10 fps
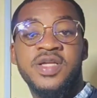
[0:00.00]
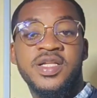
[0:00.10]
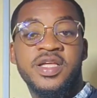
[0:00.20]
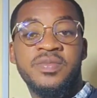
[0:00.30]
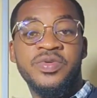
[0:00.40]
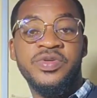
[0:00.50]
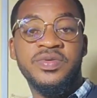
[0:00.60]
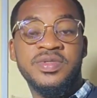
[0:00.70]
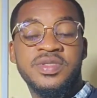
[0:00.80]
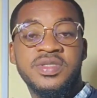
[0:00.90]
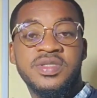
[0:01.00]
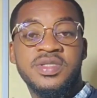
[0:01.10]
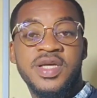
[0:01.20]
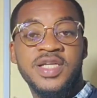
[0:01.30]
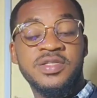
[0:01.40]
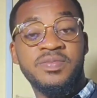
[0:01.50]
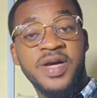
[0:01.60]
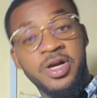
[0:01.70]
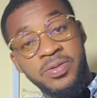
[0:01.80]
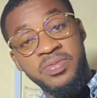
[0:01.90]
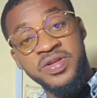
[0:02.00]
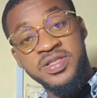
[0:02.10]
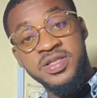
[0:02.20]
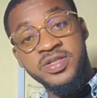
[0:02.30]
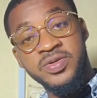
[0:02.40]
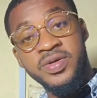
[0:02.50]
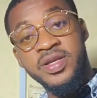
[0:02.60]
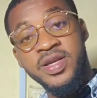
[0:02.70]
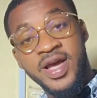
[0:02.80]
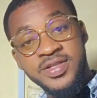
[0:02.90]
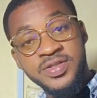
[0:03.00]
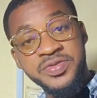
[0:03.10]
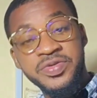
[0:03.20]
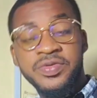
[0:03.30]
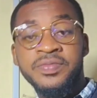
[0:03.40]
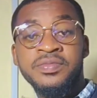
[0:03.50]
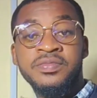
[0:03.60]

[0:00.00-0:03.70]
that can be used as a backup ventilator in an ICU.